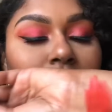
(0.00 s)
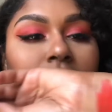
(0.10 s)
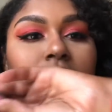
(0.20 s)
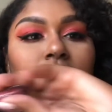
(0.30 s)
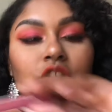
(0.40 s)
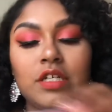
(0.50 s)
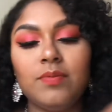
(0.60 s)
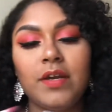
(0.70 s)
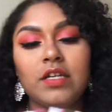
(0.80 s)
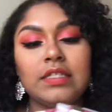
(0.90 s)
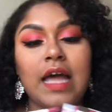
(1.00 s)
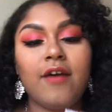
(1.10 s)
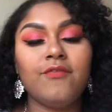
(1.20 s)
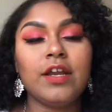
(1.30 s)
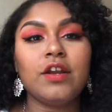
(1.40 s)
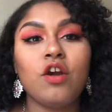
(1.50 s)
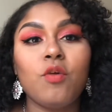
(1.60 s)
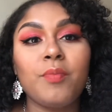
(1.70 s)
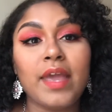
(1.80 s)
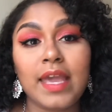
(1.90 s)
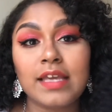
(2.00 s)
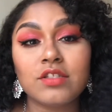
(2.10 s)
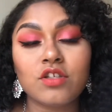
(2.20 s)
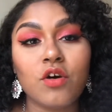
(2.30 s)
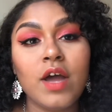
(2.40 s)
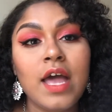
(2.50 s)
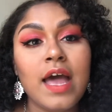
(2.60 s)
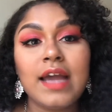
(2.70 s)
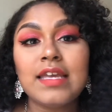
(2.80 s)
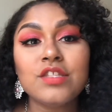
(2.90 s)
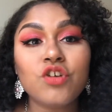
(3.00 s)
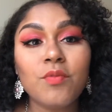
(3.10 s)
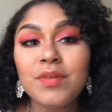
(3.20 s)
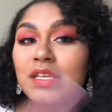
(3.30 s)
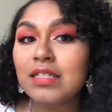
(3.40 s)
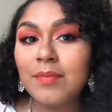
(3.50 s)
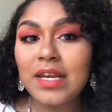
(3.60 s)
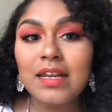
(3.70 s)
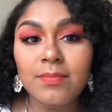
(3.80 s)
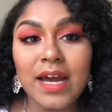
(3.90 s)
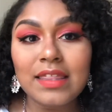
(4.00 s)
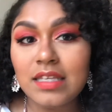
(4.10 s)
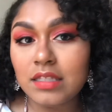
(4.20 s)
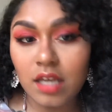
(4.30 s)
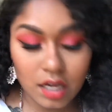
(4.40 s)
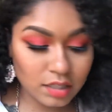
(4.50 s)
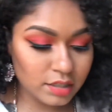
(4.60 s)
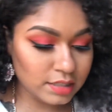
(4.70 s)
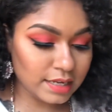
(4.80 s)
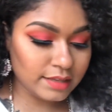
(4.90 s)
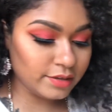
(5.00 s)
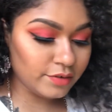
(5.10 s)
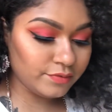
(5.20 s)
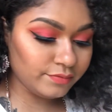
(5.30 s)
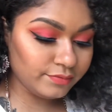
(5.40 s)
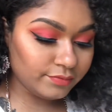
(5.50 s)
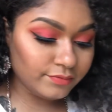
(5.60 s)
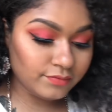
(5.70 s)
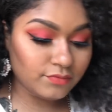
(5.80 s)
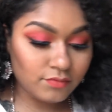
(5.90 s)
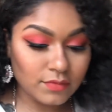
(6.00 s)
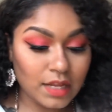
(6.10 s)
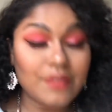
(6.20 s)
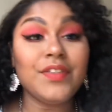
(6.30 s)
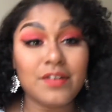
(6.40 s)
it is transparent. It's not very opaque. So again, don't be intimidated by these colors. Like they're